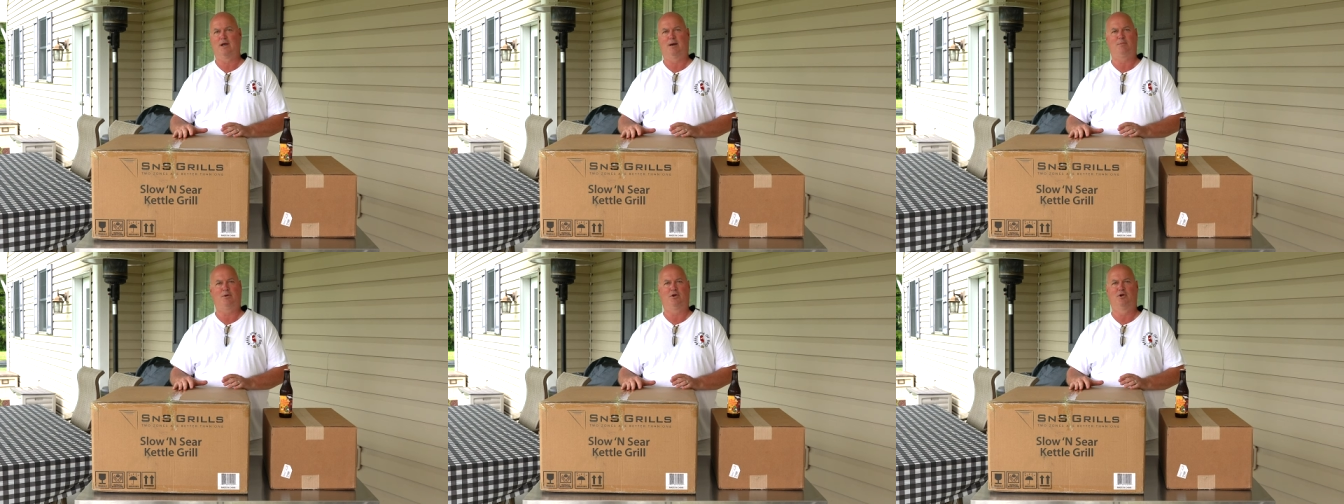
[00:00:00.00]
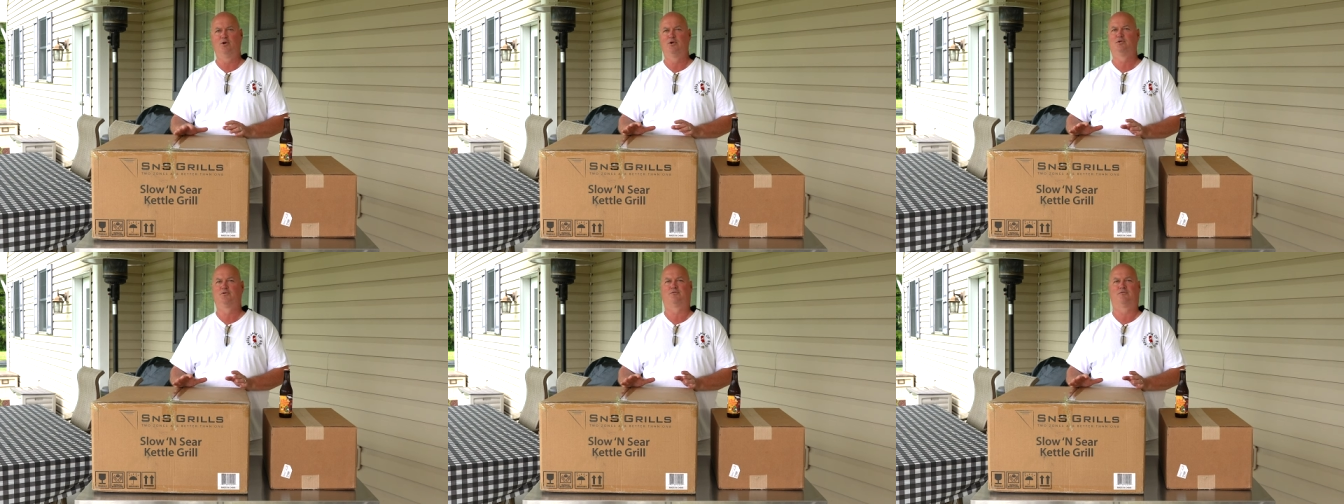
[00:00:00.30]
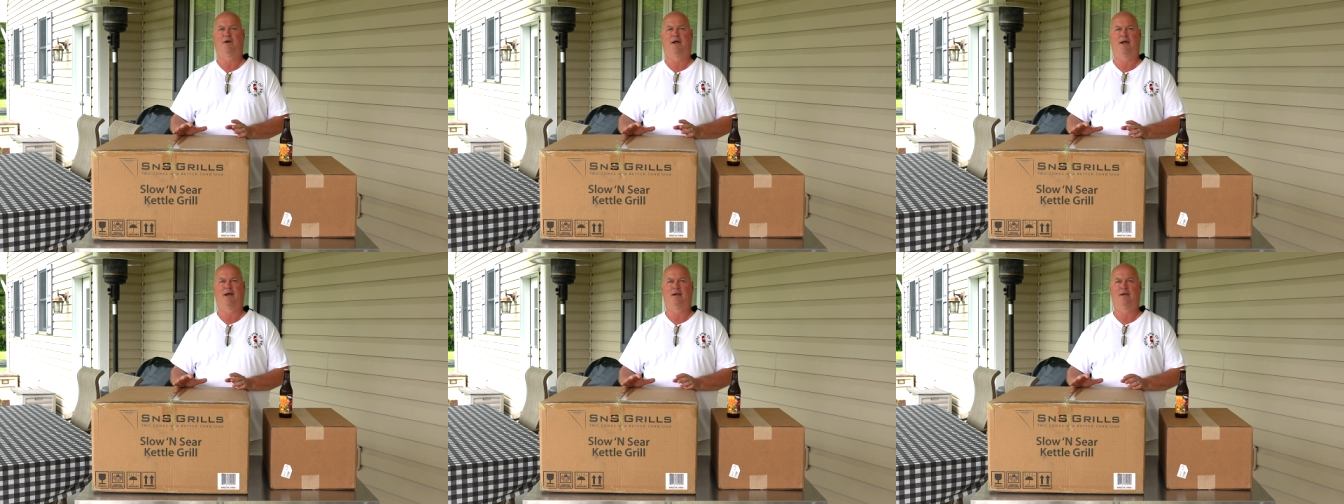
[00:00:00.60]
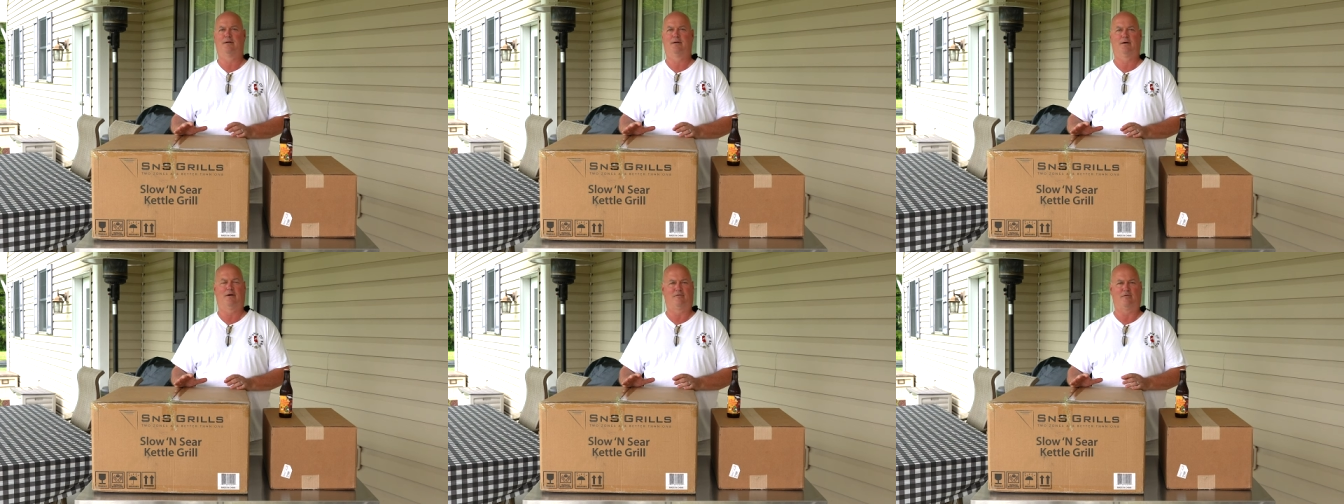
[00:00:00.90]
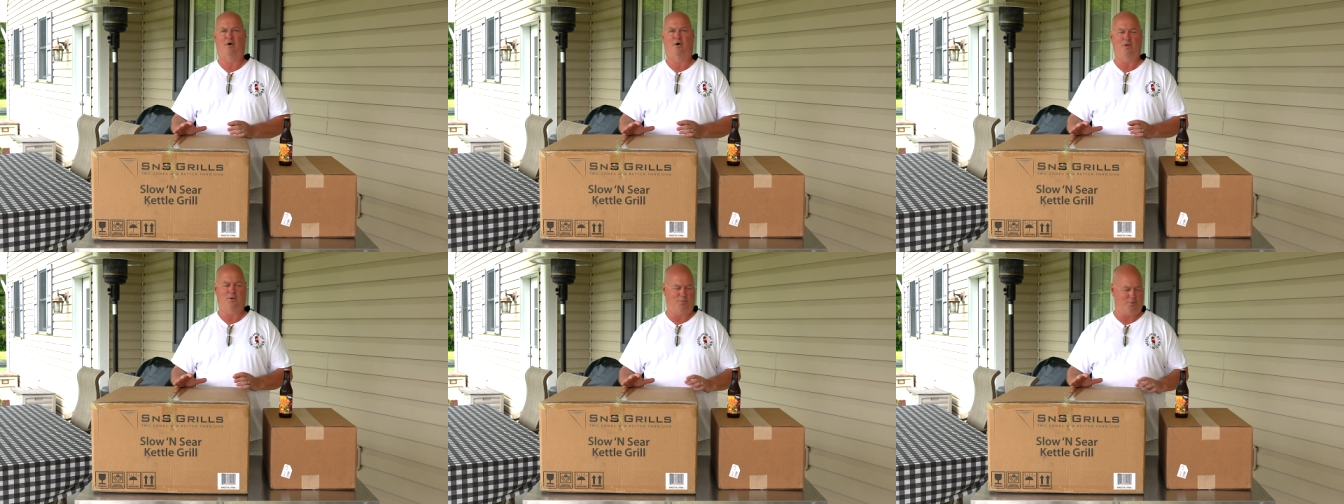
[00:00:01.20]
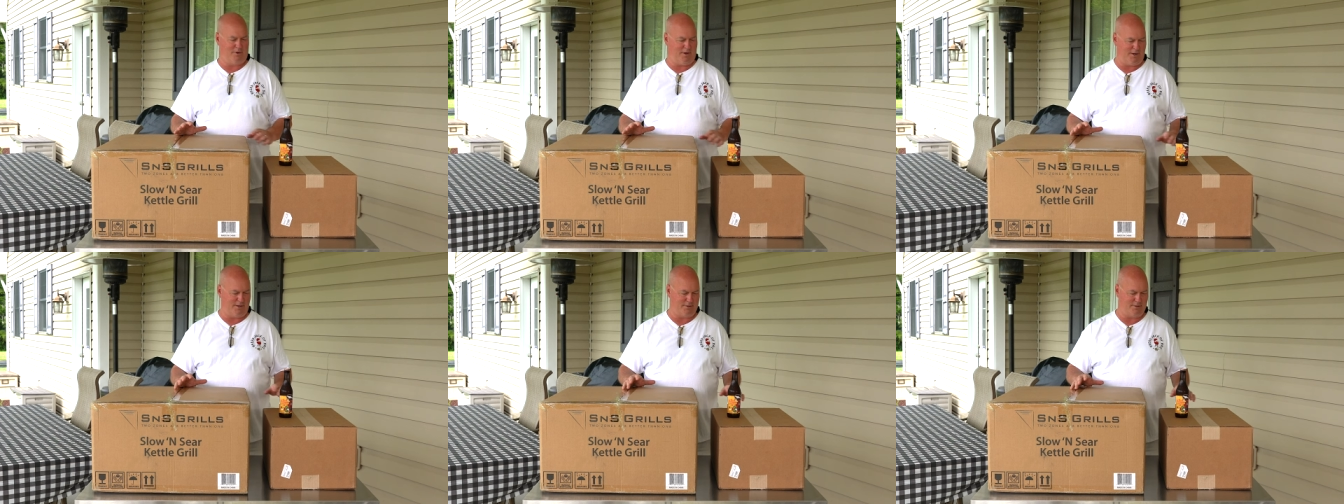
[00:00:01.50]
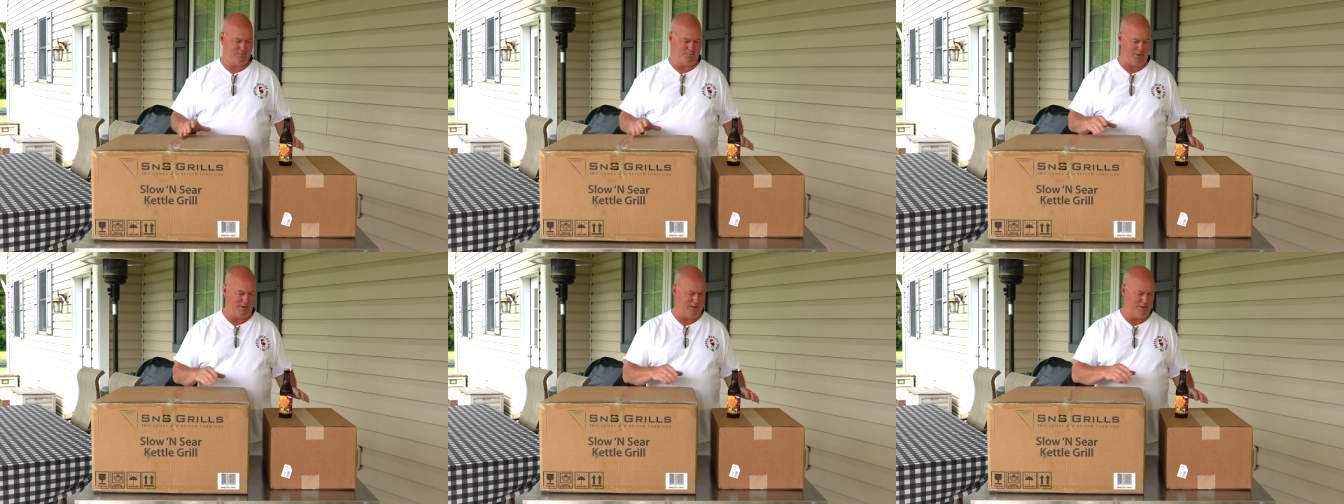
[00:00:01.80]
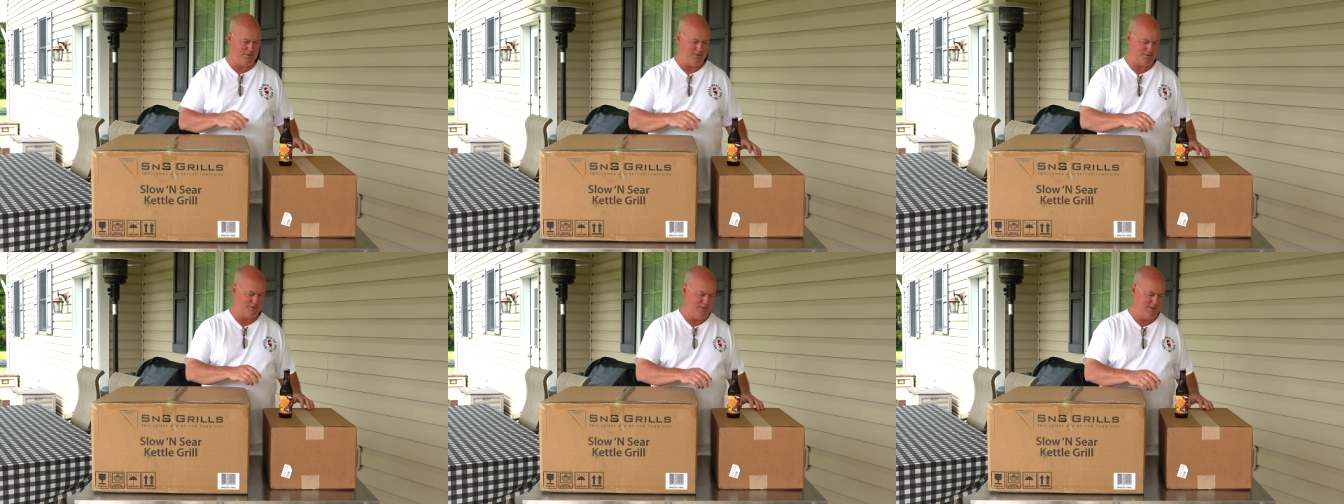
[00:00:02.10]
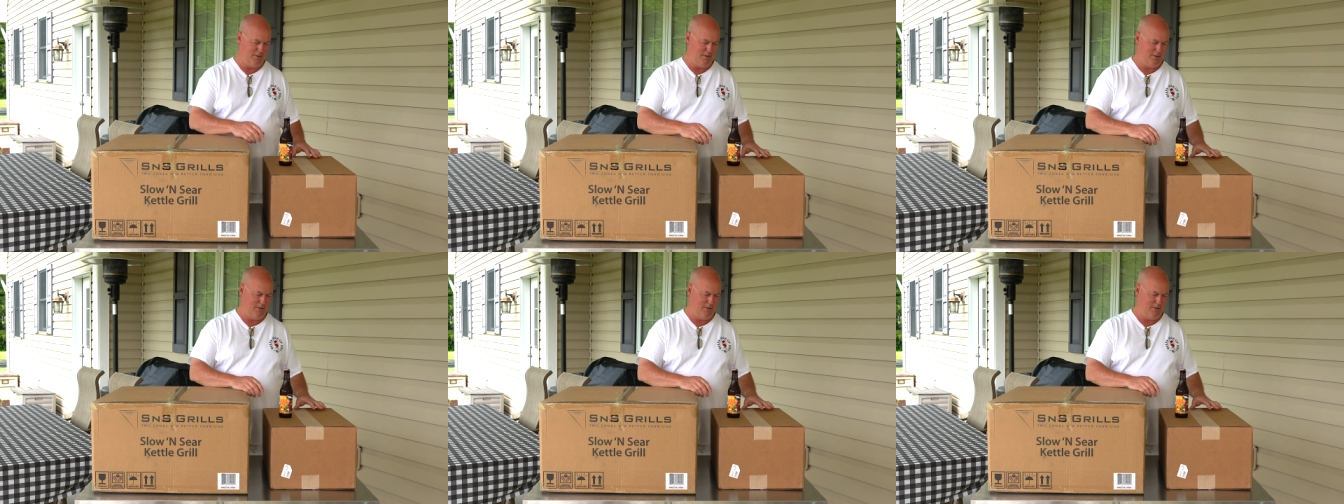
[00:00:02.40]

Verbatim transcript: I'm a huge fan of all their products because